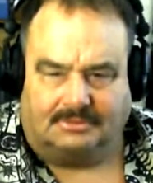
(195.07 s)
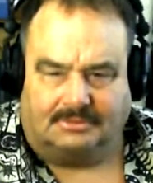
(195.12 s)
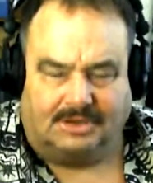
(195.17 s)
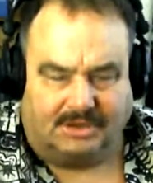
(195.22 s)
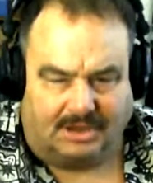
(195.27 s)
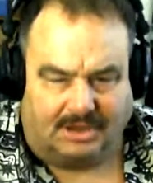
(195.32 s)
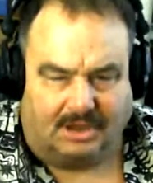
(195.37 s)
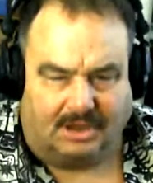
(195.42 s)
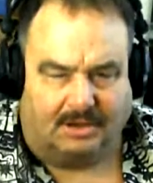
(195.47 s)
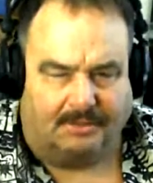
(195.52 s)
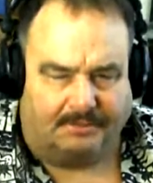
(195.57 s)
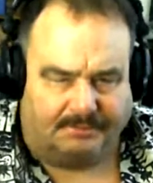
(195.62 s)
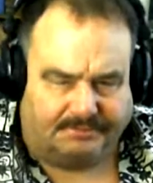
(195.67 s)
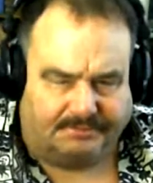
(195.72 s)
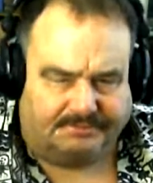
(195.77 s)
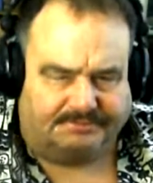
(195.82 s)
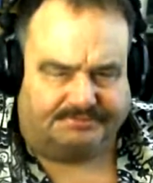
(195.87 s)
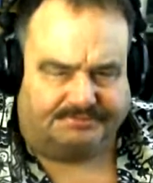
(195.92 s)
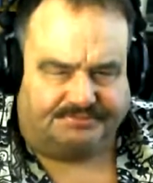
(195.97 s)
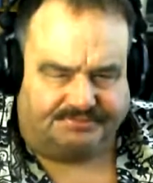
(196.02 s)
You
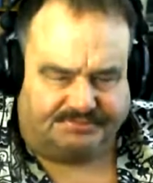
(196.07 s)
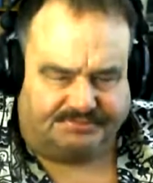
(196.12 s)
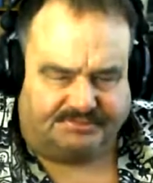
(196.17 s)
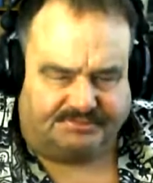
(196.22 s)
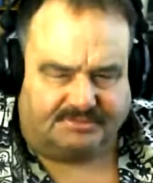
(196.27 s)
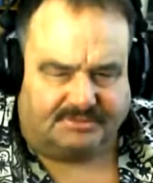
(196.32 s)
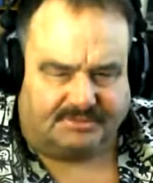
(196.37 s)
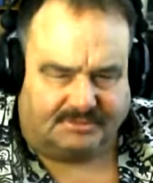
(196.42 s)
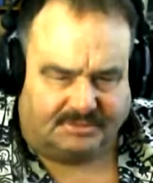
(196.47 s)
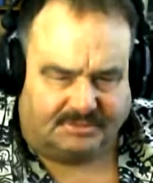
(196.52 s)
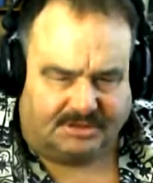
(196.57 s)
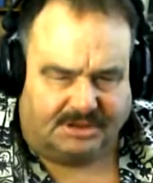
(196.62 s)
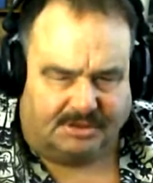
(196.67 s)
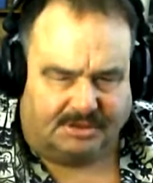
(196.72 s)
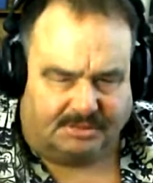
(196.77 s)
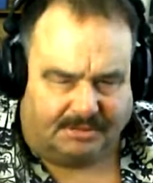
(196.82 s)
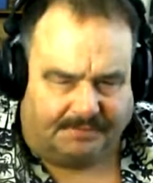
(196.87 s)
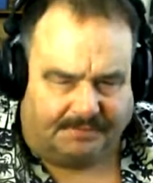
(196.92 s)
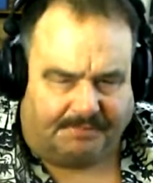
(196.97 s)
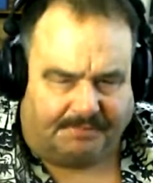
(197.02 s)
know,
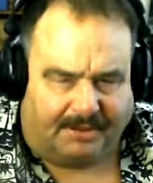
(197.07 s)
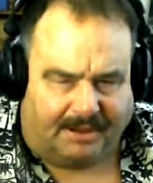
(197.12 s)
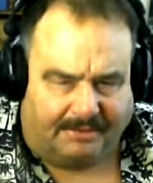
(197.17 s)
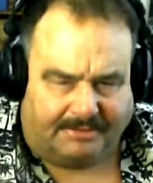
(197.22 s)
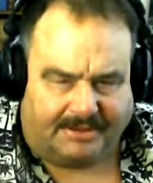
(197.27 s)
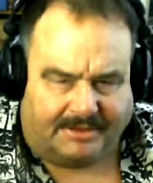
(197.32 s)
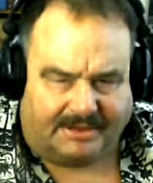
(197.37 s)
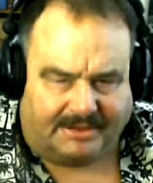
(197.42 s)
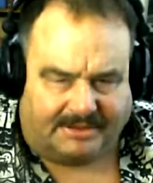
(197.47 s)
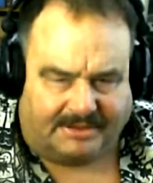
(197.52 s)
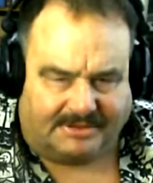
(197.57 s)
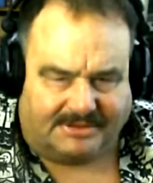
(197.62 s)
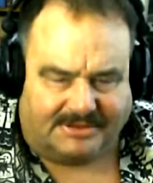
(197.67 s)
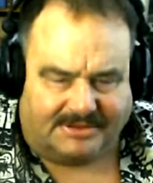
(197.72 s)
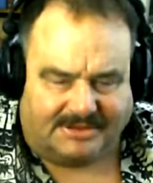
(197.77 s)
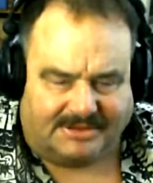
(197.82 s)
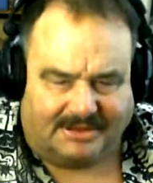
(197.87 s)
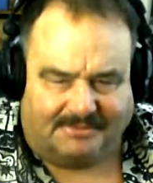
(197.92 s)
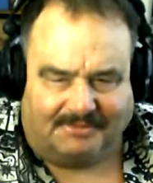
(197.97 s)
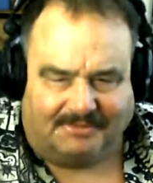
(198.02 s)
you
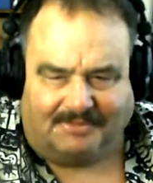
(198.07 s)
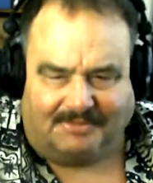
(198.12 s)
Republicans,